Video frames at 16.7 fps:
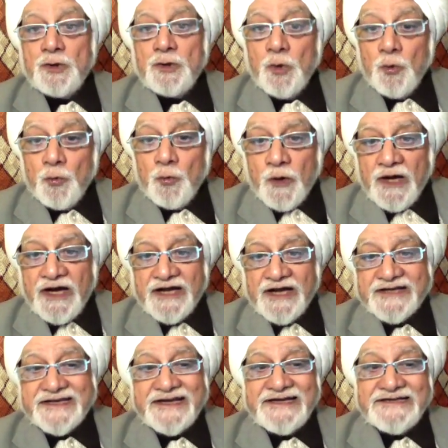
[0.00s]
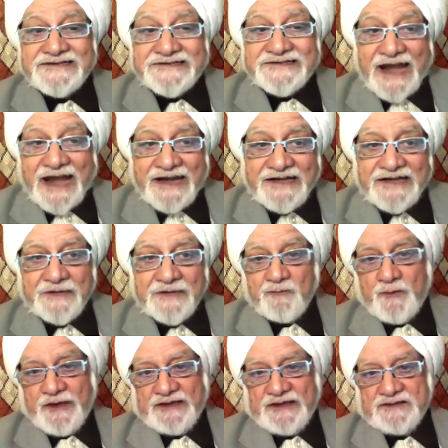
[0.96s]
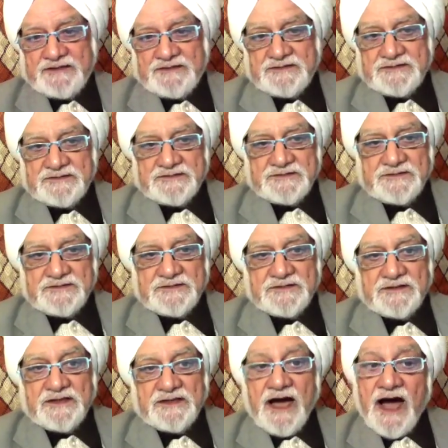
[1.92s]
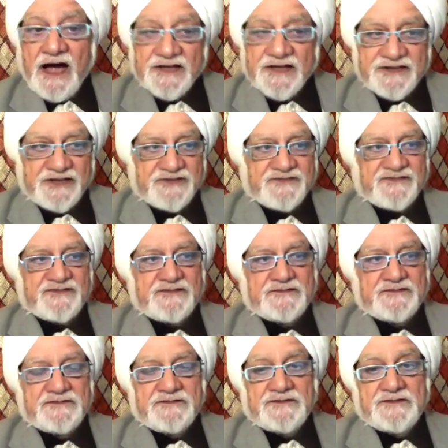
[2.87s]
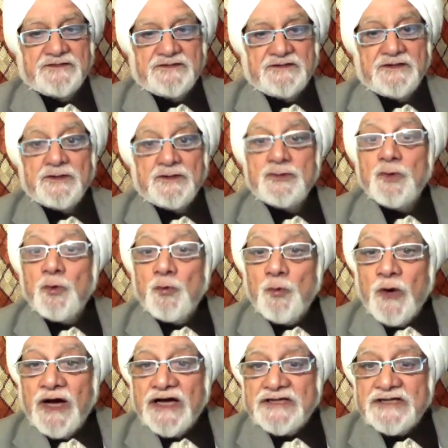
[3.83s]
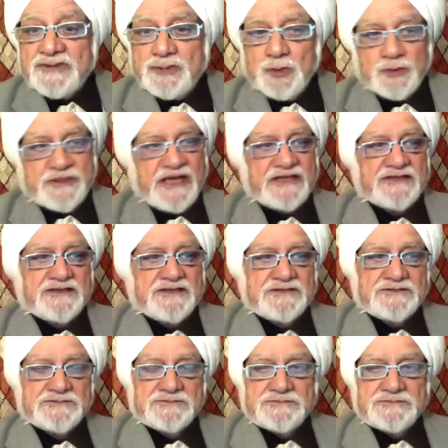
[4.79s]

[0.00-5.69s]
to work in tandem with others, to work together.